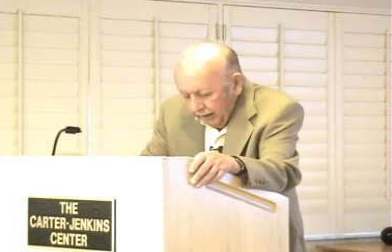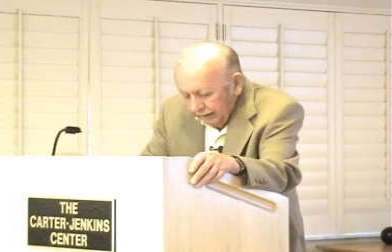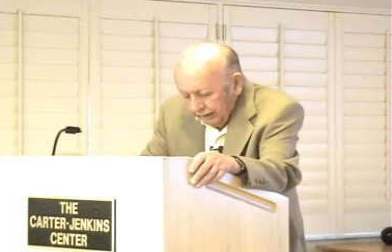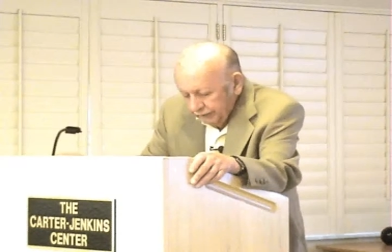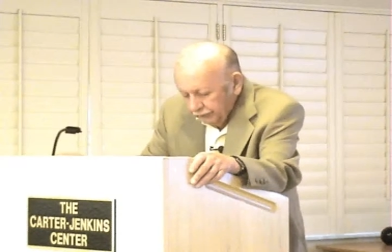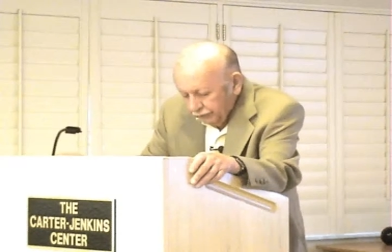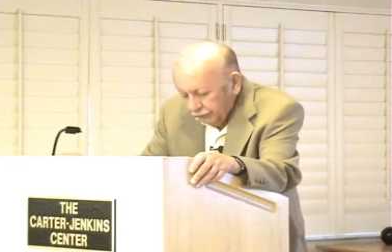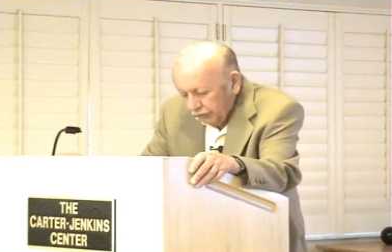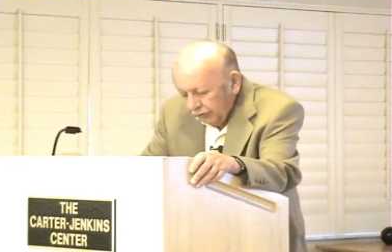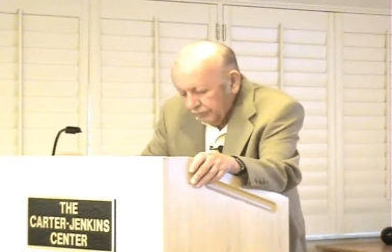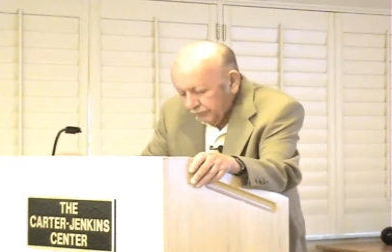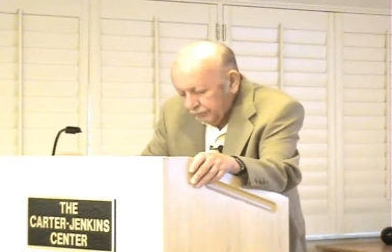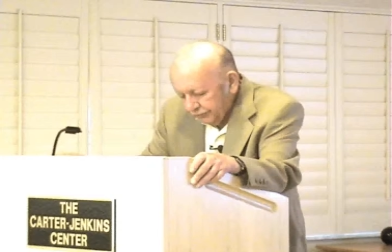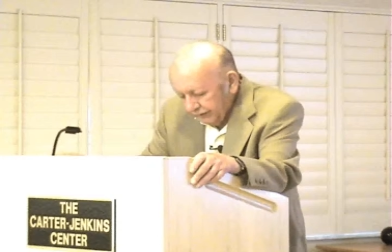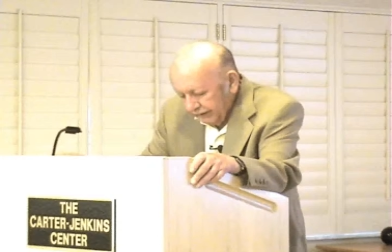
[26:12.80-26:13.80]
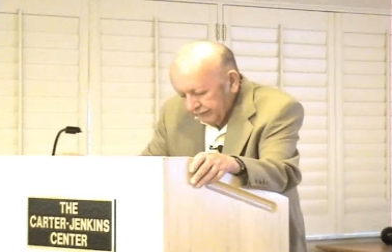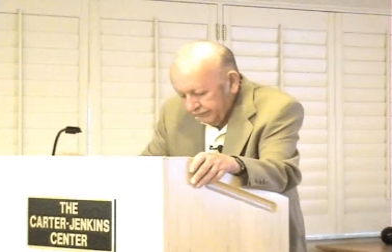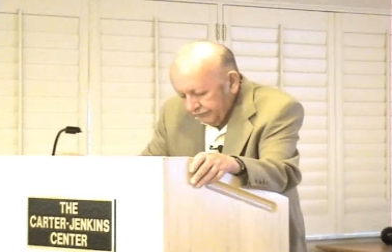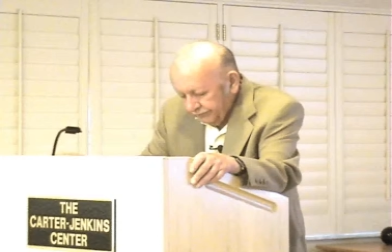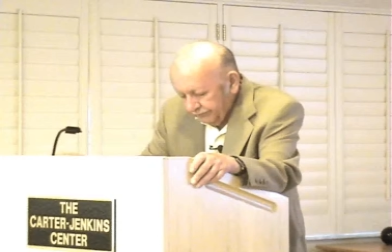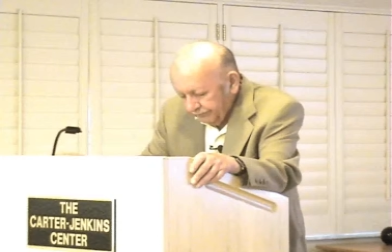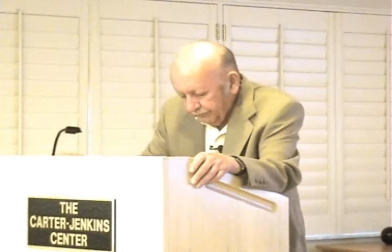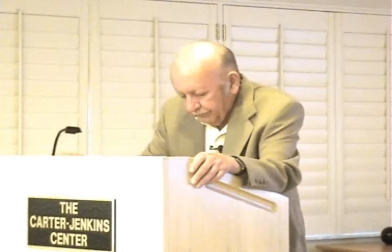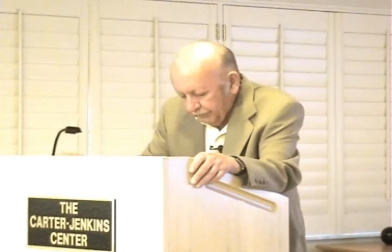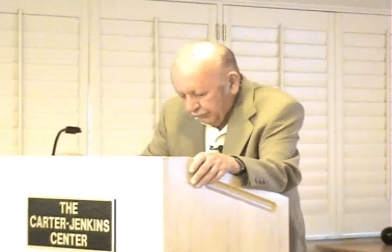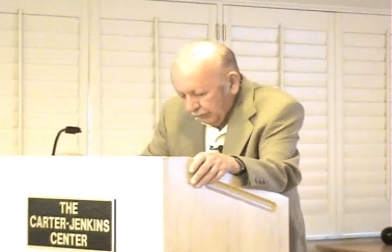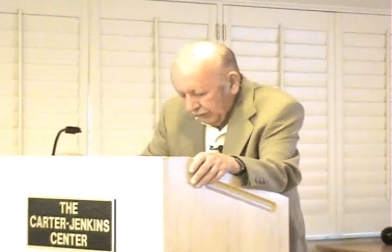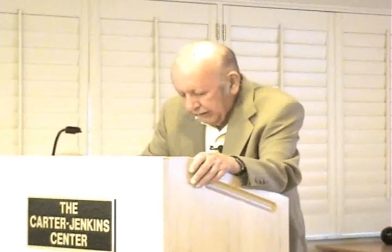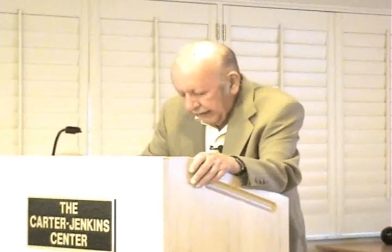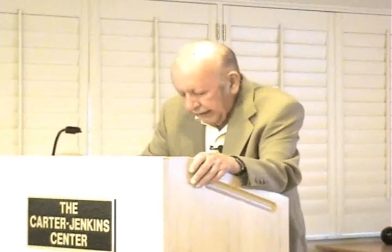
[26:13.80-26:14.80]
In some sense,
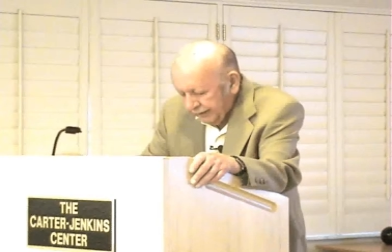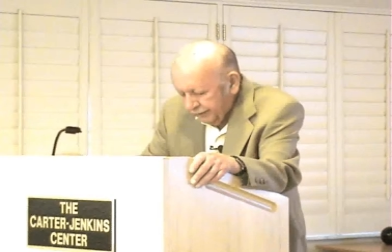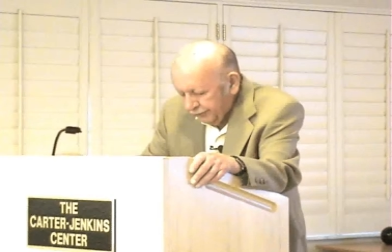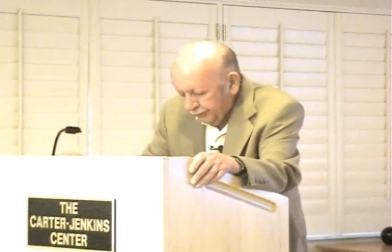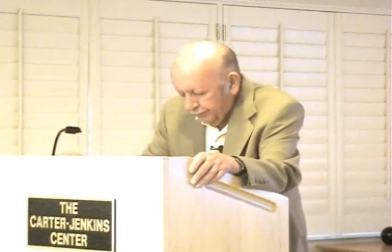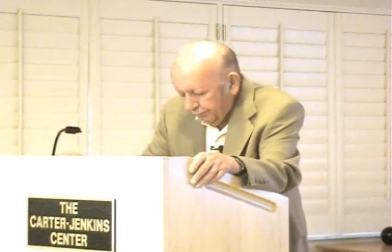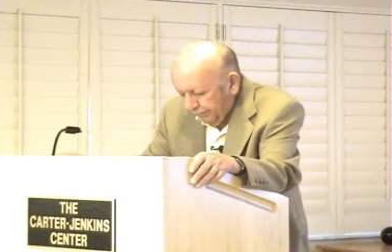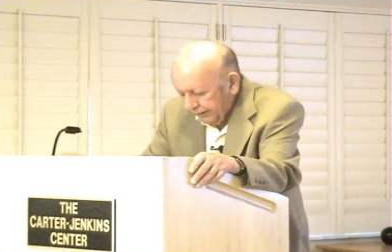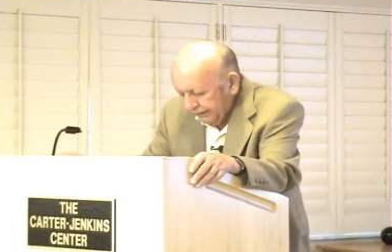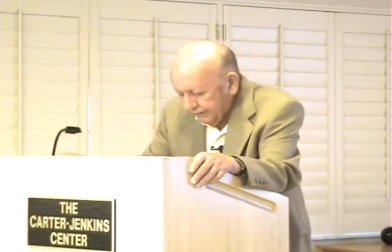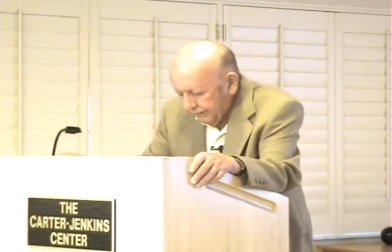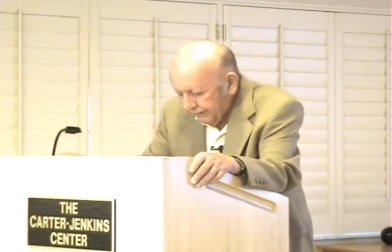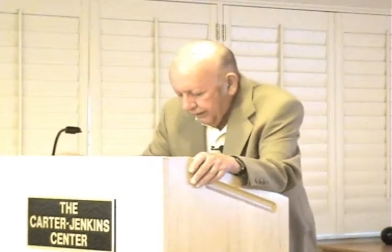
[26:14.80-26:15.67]
we can speak